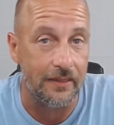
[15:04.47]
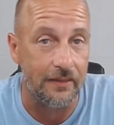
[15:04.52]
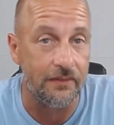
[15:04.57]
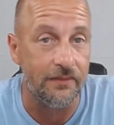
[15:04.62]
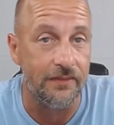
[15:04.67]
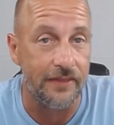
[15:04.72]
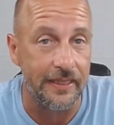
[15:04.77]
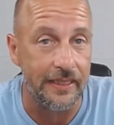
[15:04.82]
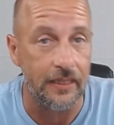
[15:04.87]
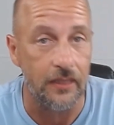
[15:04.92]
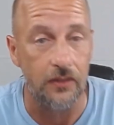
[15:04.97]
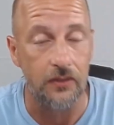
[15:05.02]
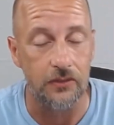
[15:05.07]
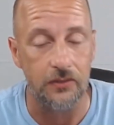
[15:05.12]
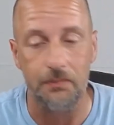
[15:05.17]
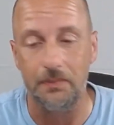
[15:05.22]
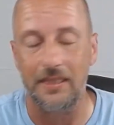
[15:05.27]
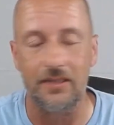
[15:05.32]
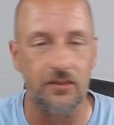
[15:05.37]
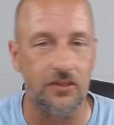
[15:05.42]
it in
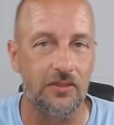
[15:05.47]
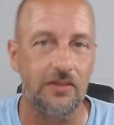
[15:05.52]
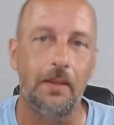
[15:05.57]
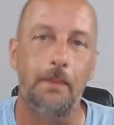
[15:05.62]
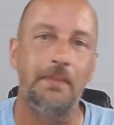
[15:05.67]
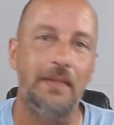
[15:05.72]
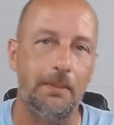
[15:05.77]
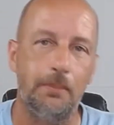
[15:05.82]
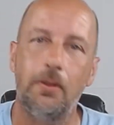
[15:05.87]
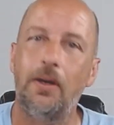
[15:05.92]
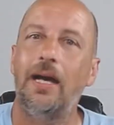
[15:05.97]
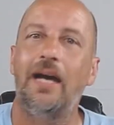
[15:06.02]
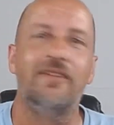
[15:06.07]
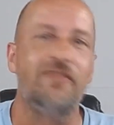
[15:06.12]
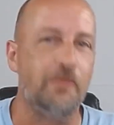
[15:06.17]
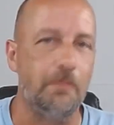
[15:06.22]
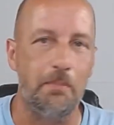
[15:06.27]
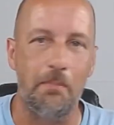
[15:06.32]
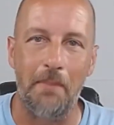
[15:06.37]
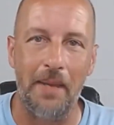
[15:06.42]
videos because some people have
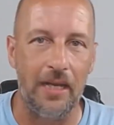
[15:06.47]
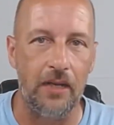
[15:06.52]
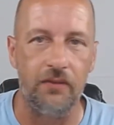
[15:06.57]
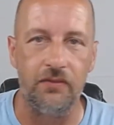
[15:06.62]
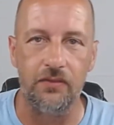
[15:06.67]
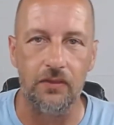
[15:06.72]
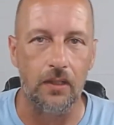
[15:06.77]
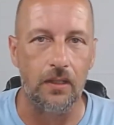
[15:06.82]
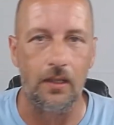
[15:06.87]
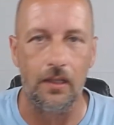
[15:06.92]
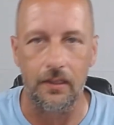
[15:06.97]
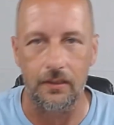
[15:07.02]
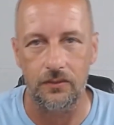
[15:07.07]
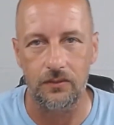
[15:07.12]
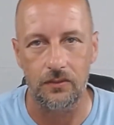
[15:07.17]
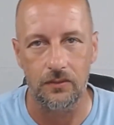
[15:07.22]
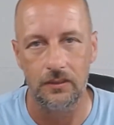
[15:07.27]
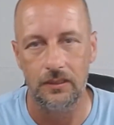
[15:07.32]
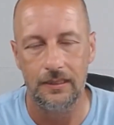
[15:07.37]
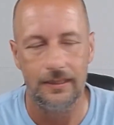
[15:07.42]
mail
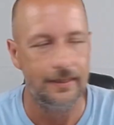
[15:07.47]
vlogs.